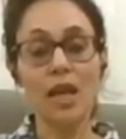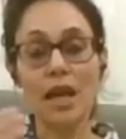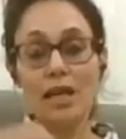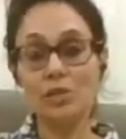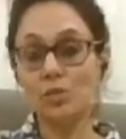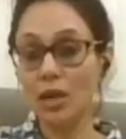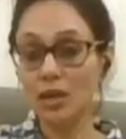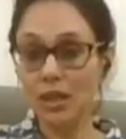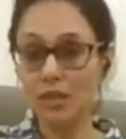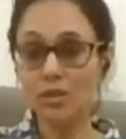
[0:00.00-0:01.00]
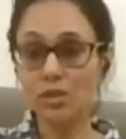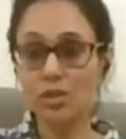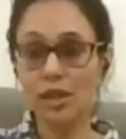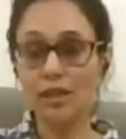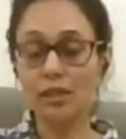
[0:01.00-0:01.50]
And to our inner
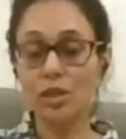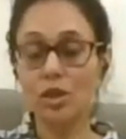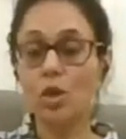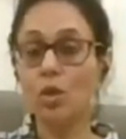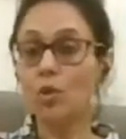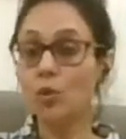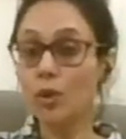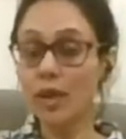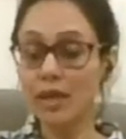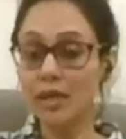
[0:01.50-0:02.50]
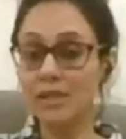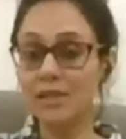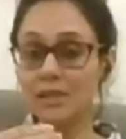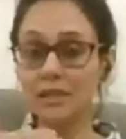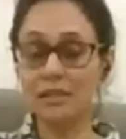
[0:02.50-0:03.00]
child, who is
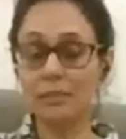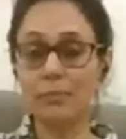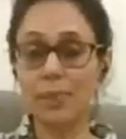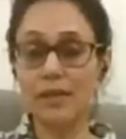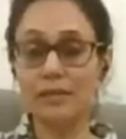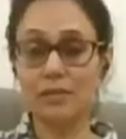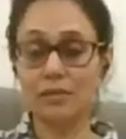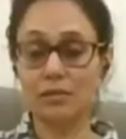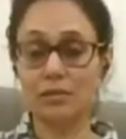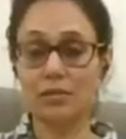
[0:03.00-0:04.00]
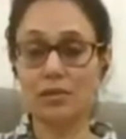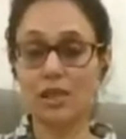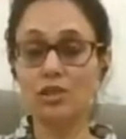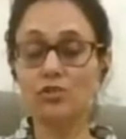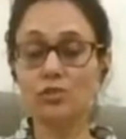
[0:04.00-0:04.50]
the best
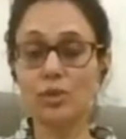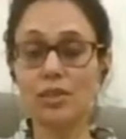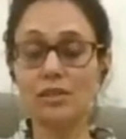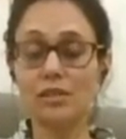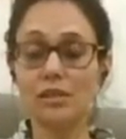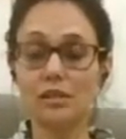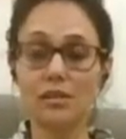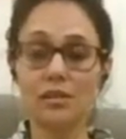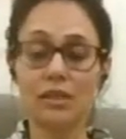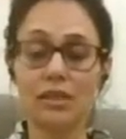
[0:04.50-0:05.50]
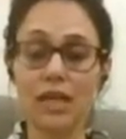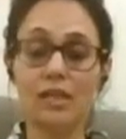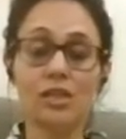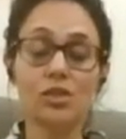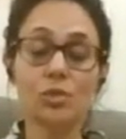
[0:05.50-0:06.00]
influence?
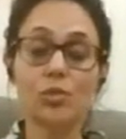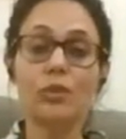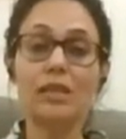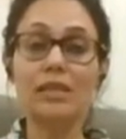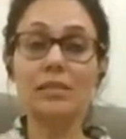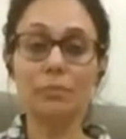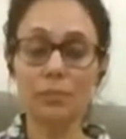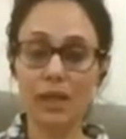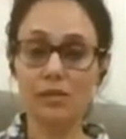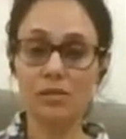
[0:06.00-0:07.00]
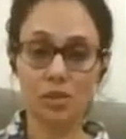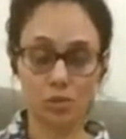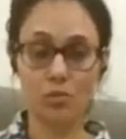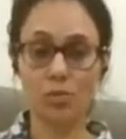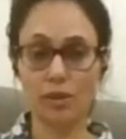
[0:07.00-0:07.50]
That is only the parents
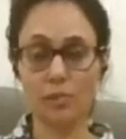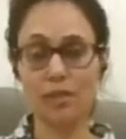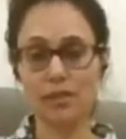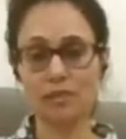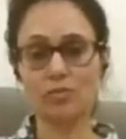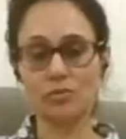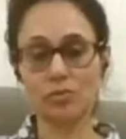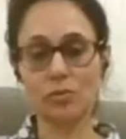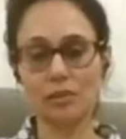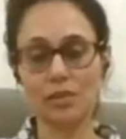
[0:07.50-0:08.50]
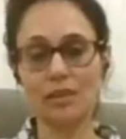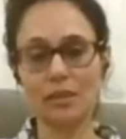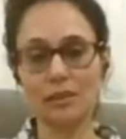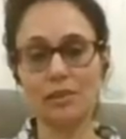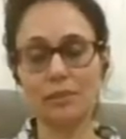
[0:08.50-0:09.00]
who are the best influence at
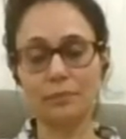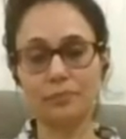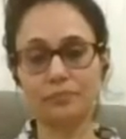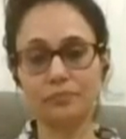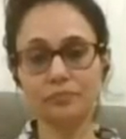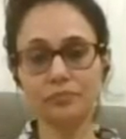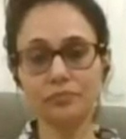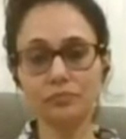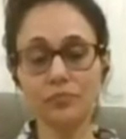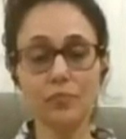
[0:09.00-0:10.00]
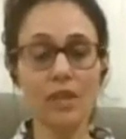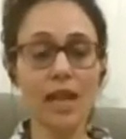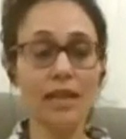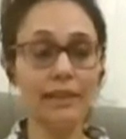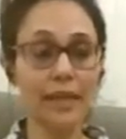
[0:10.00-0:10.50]
that time.
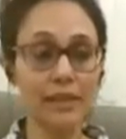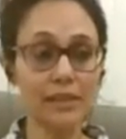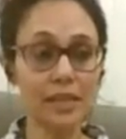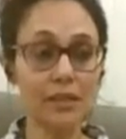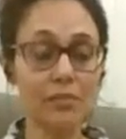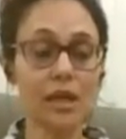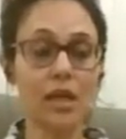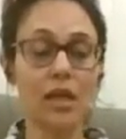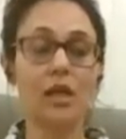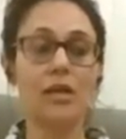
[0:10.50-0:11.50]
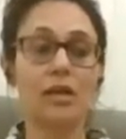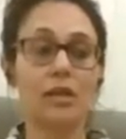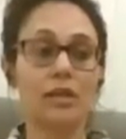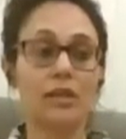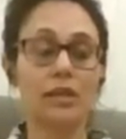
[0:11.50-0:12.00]
At that time,
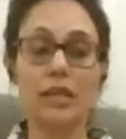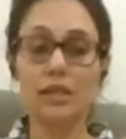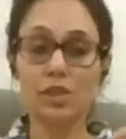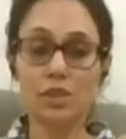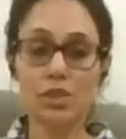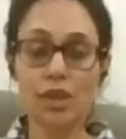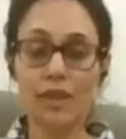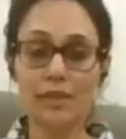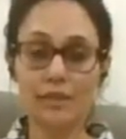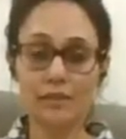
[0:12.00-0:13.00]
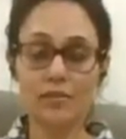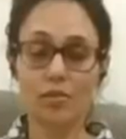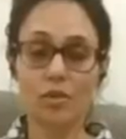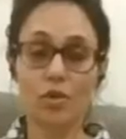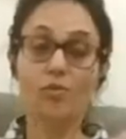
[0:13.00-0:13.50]
the inner child
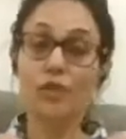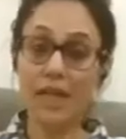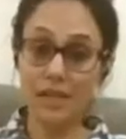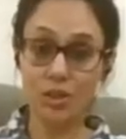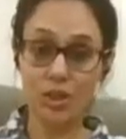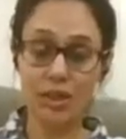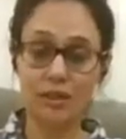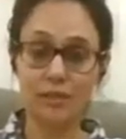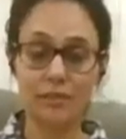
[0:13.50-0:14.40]
of that child